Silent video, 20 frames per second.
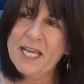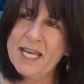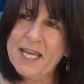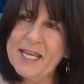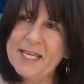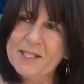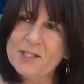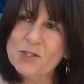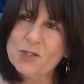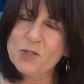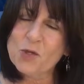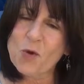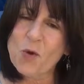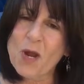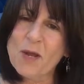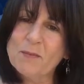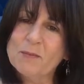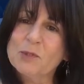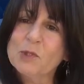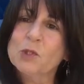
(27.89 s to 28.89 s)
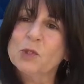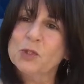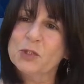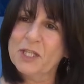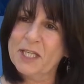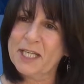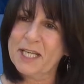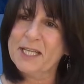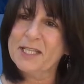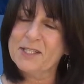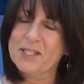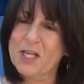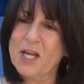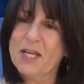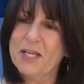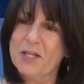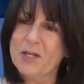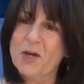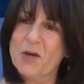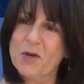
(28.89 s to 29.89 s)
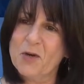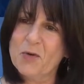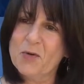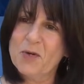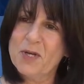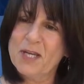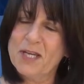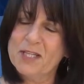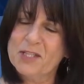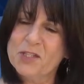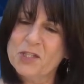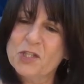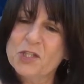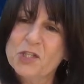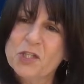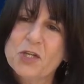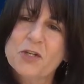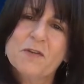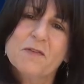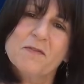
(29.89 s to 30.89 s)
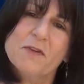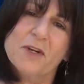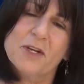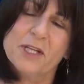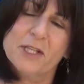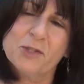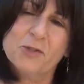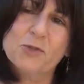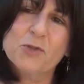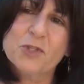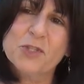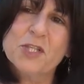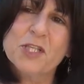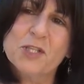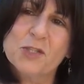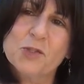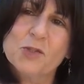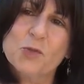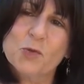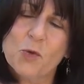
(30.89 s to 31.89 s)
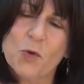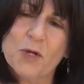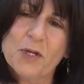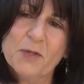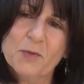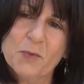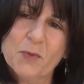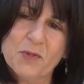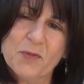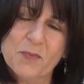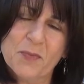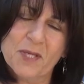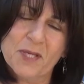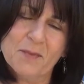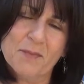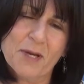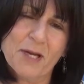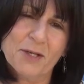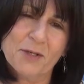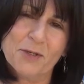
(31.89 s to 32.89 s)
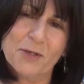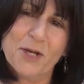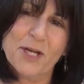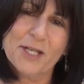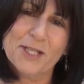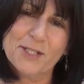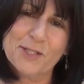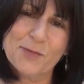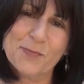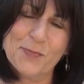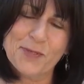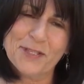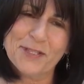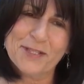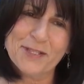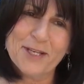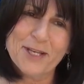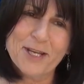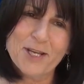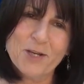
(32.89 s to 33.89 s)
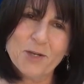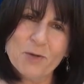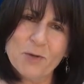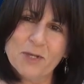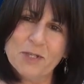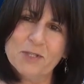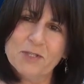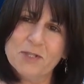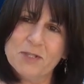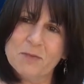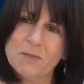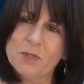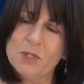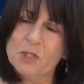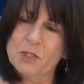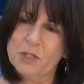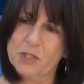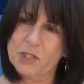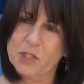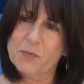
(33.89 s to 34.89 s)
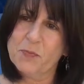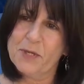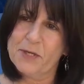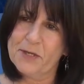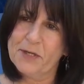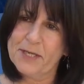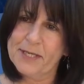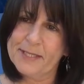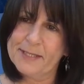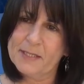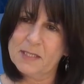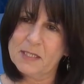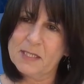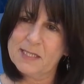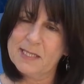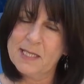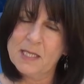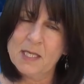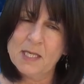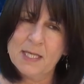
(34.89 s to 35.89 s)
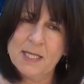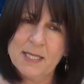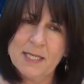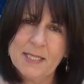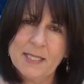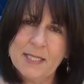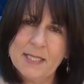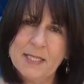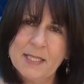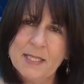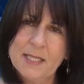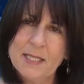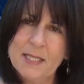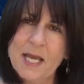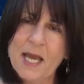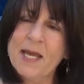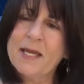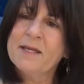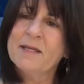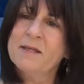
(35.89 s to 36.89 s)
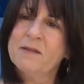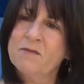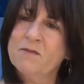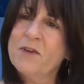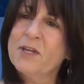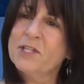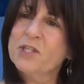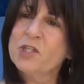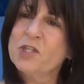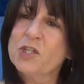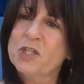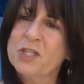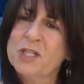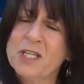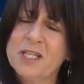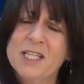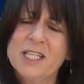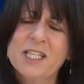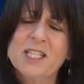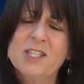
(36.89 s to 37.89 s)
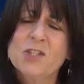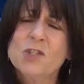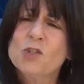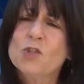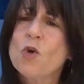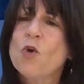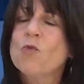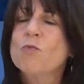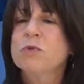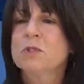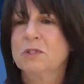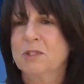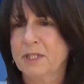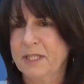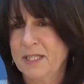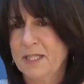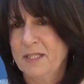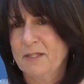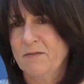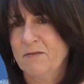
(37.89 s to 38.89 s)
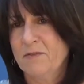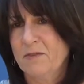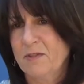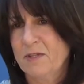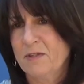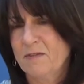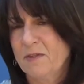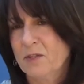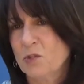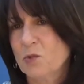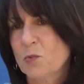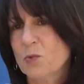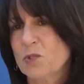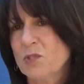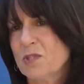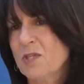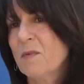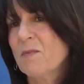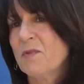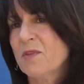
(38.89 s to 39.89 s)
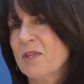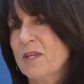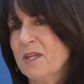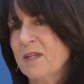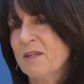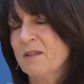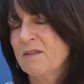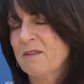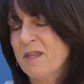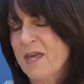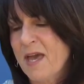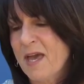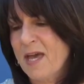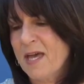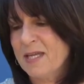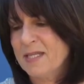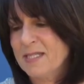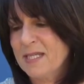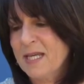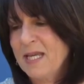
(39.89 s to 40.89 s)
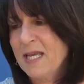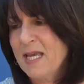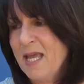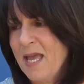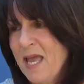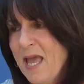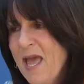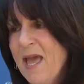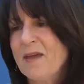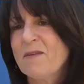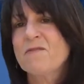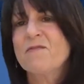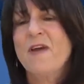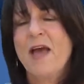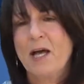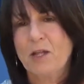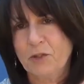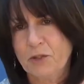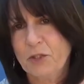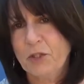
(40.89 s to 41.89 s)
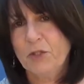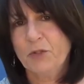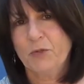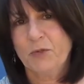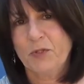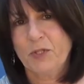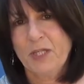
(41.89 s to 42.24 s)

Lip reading: and so I'm learning as I go. And she shared a very interesting story with me about her husband who had a similar experience. He had an invention, and he so believed that this was something that had value.